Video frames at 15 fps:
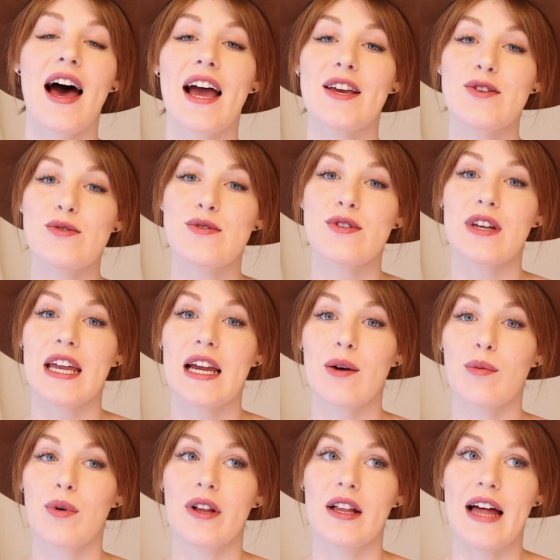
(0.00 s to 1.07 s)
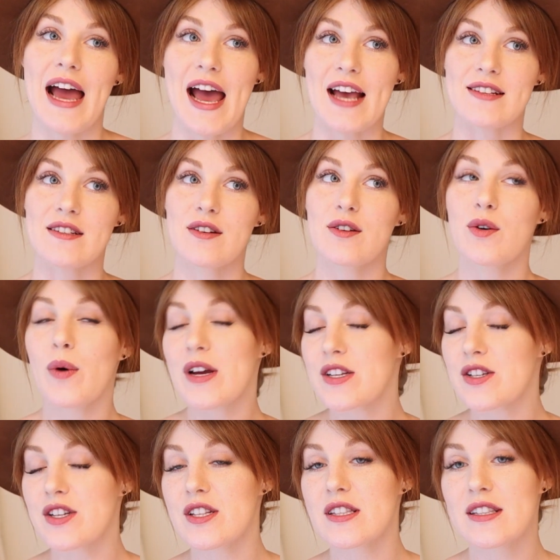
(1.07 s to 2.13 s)
I usually will ask
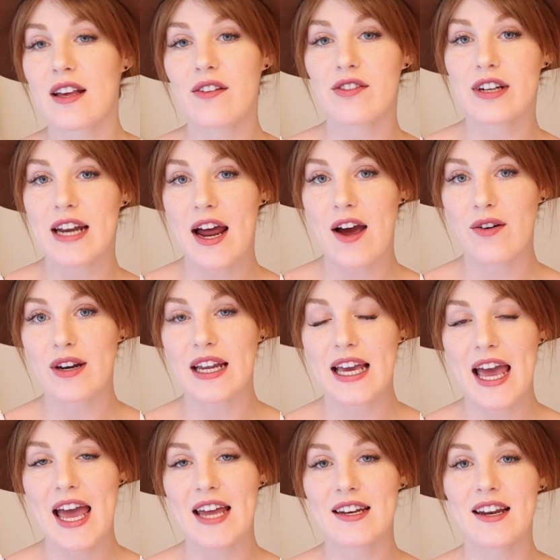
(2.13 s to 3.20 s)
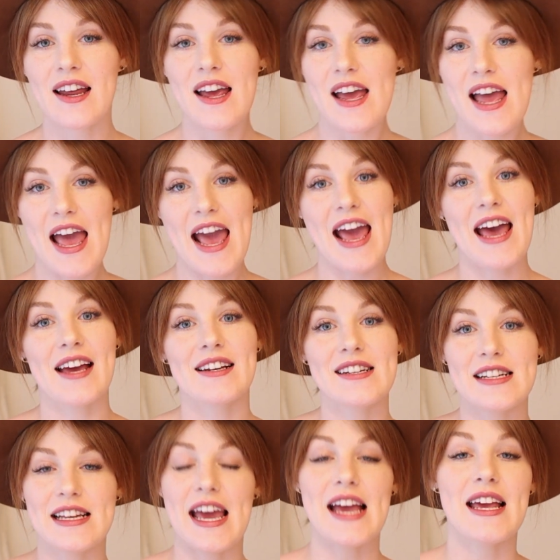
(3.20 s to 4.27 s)
questions every now and again
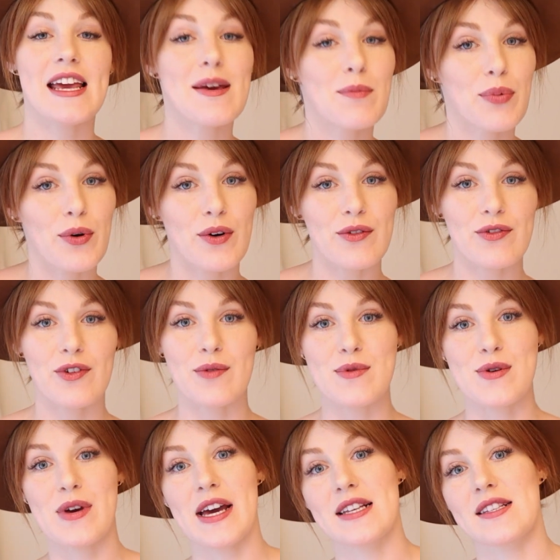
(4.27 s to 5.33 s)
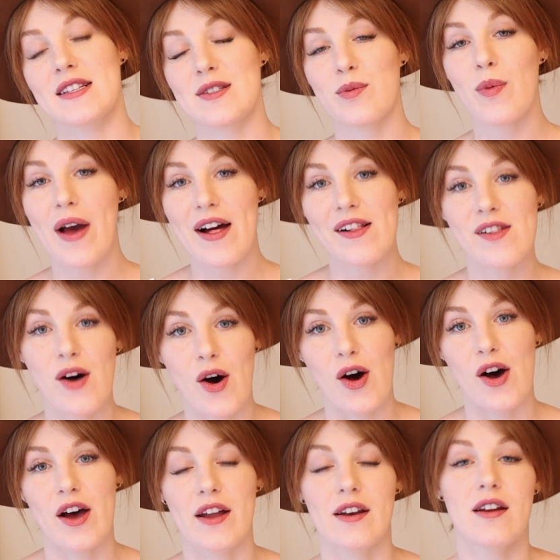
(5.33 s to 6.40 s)
and get input from you guys as well
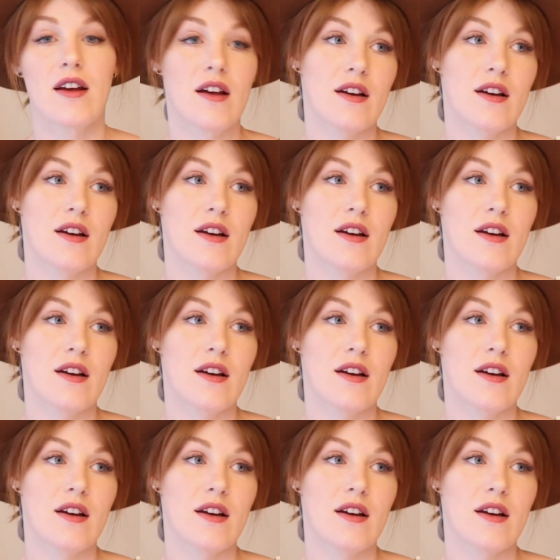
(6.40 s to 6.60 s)
on